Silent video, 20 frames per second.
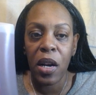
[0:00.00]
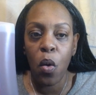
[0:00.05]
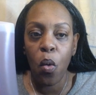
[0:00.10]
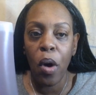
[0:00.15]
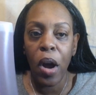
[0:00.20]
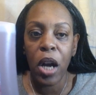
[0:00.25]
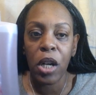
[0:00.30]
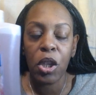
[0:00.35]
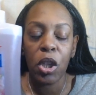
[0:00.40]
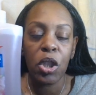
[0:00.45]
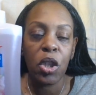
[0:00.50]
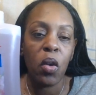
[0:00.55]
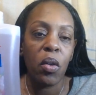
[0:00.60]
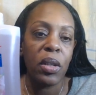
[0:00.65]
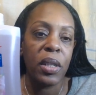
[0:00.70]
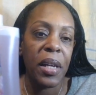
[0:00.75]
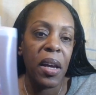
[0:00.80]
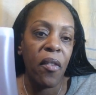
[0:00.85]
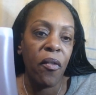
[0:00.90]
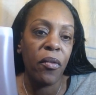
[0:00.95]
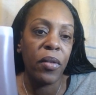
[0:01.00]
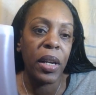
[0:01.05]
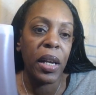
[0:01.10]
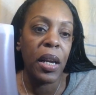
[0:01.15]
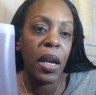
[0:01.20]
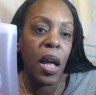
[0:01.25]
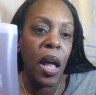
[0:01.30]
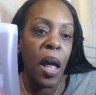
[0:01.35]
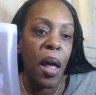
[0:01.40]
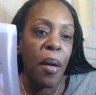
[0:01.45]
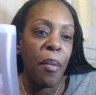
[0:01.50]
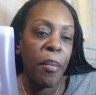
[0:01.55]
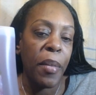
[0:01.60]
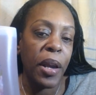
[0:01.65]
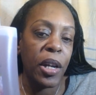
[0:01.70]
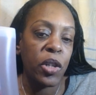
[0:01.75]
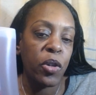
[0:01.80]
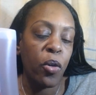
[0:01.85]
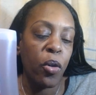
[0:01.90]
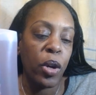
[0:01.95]
So definitely make sure
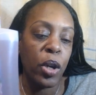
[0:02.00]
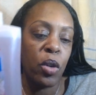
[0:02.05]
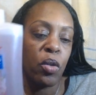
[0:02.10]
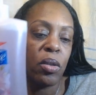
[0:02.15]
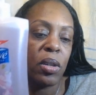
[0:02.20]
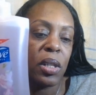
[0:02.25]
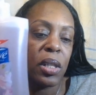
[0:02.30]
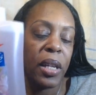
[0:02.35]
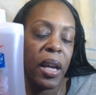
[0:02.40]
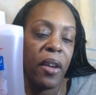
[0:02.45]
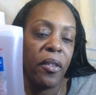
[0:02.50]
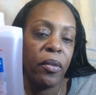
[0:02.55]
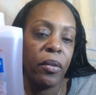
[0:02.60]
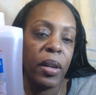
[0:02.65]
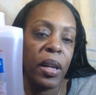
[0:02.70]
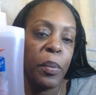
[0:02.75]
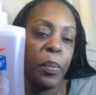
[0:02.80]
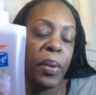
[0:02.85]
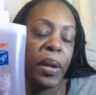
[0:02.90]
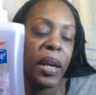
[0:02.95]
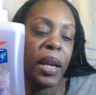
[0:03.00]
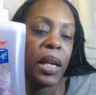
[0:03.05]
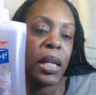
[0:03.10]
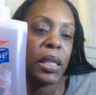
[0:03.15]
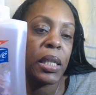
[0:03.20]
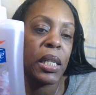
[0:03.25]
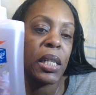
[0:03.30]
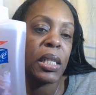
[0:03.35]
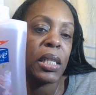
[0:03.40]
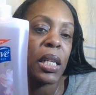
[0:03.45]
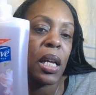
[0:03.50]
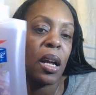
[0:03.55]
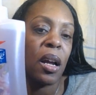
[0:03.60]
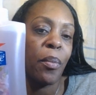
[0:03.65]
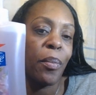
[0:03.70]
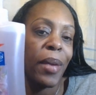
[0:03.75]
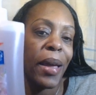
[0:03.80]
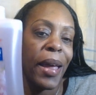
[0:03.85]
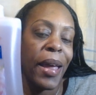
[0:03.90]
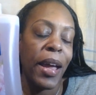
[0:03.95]
you definitely pick this up at
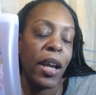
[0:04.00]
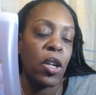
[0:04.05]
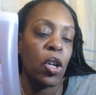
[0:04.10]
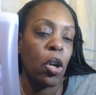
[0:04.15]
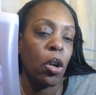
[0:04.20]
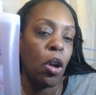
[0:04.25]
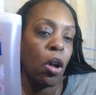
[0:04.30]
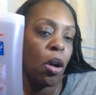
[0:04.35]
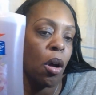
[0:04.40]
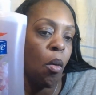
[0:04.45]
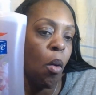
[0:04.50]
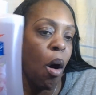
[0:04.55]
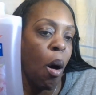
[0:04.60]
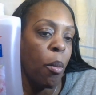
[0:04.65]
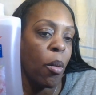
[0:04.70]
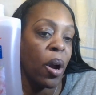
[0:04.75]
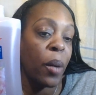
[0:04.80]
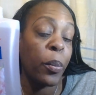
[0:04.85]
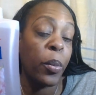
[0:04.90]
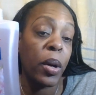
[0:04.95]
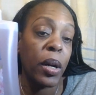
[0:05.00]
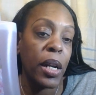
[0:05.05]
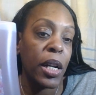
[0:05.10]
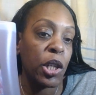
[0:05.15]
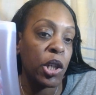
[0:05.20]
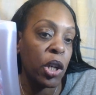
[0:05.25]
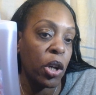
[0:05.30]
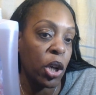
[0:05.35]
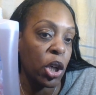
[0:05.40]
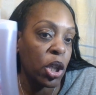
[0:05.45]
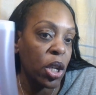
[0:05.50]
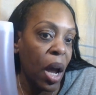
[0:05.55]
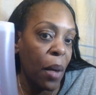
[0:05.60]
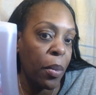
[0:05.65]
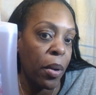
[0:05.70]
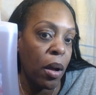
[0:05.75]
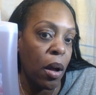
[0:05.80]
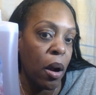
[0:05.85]
your local Walmart. Put it into your shopping cart.